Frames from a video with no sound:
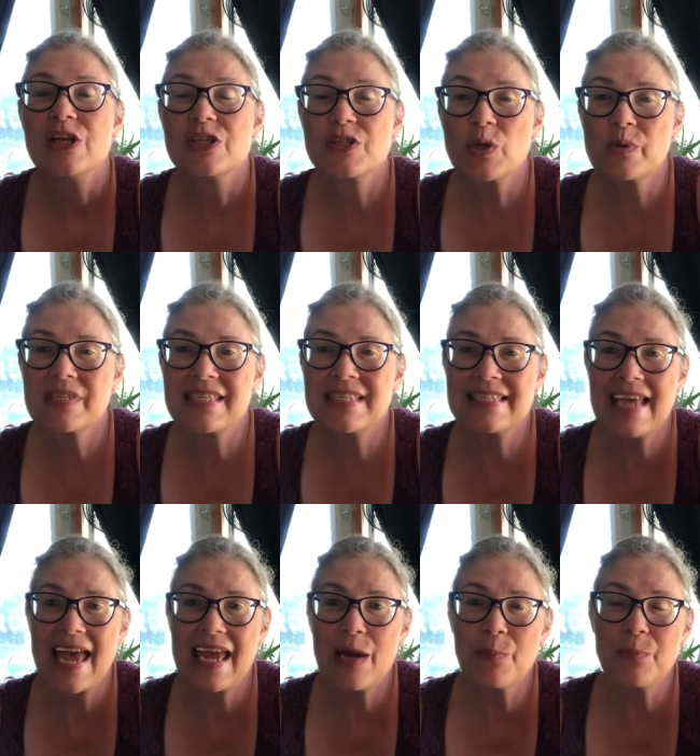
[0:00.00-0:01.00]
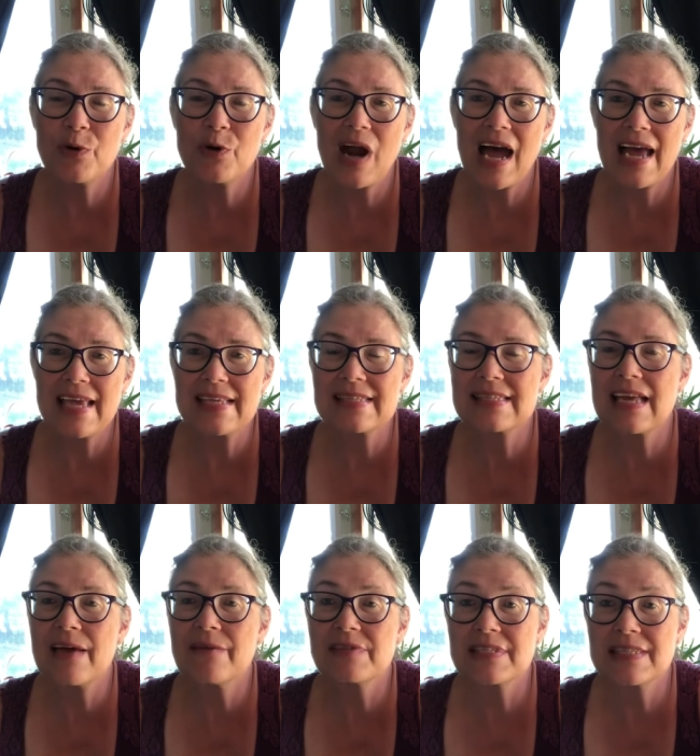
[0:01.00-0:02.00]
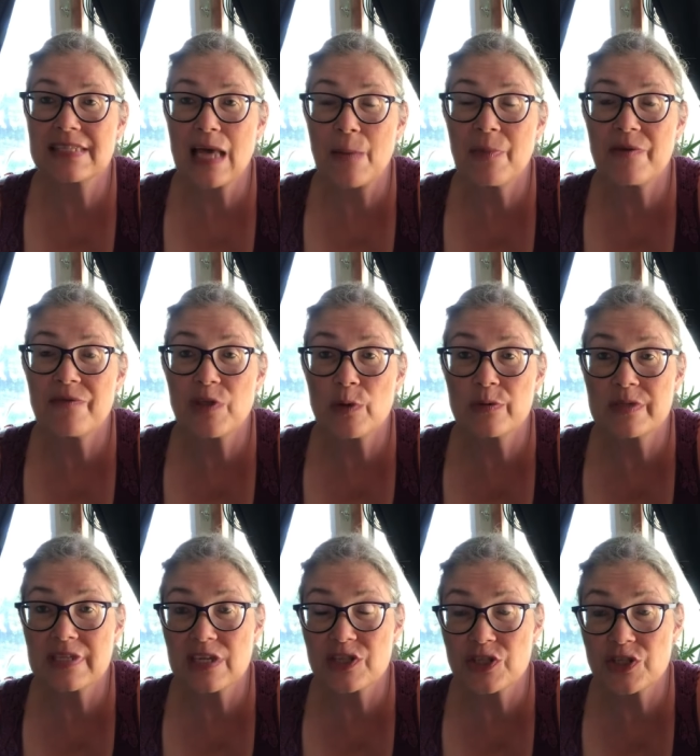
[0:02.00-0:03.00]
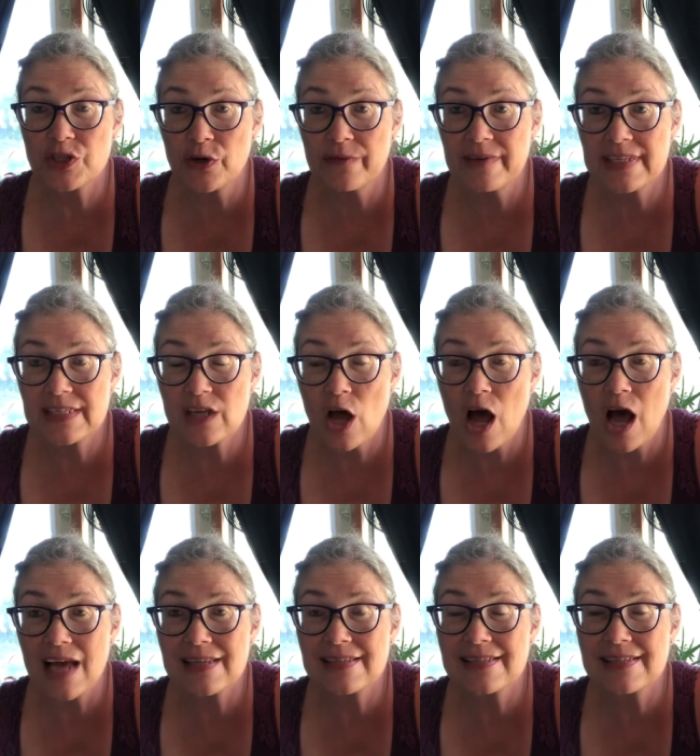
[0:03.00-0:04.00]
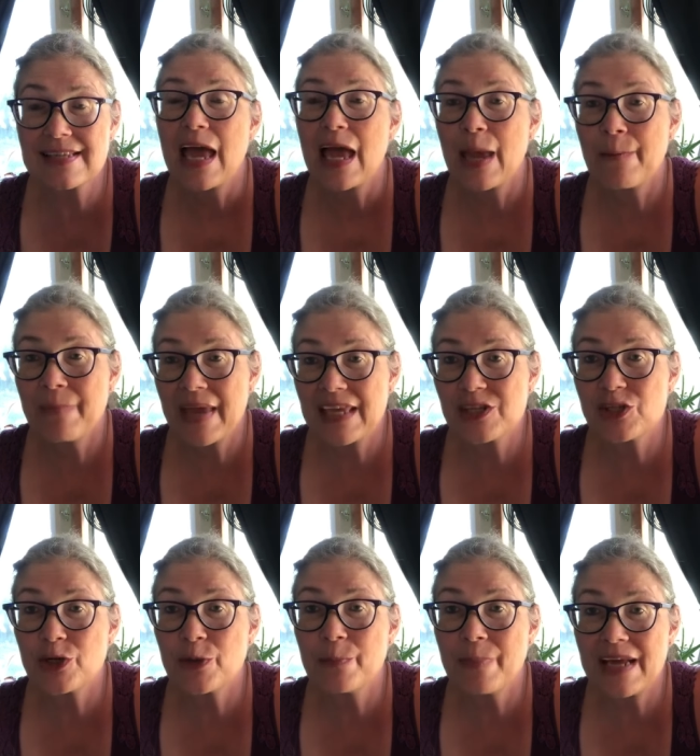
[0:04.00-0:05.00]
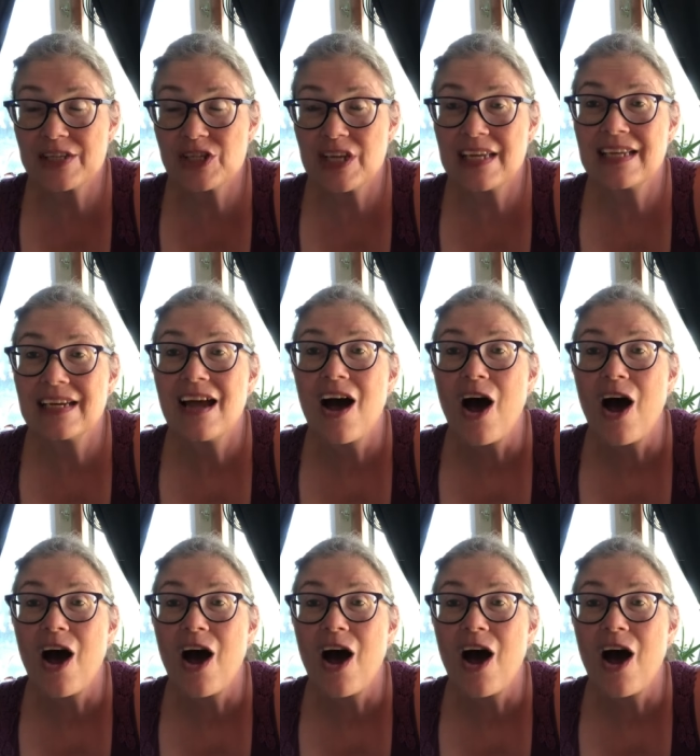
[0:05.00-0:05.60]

So stay apprised of some of those service costs and base your budget